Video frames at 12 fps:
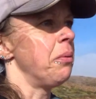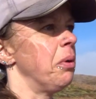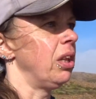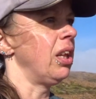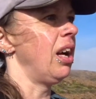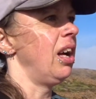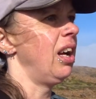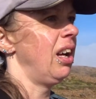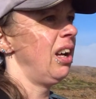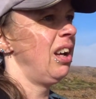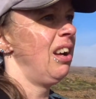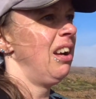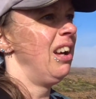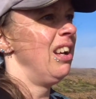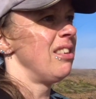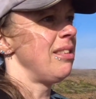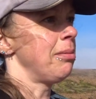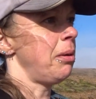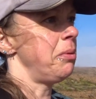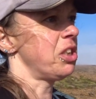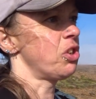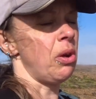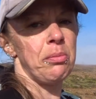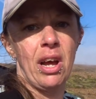we'll seems like we
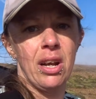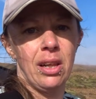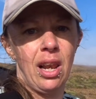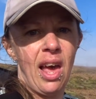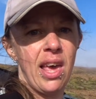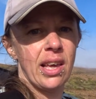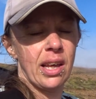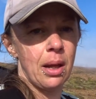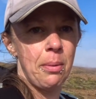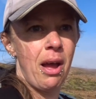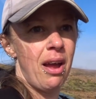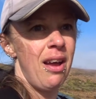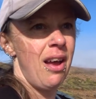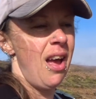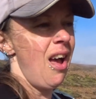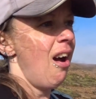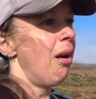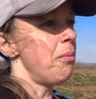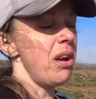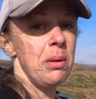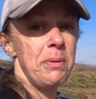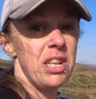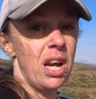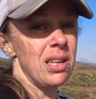just dropped down in the lake. I'm ready to
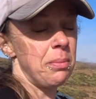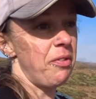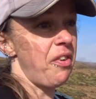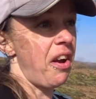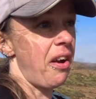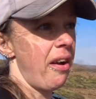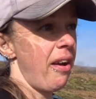be done, to be fair.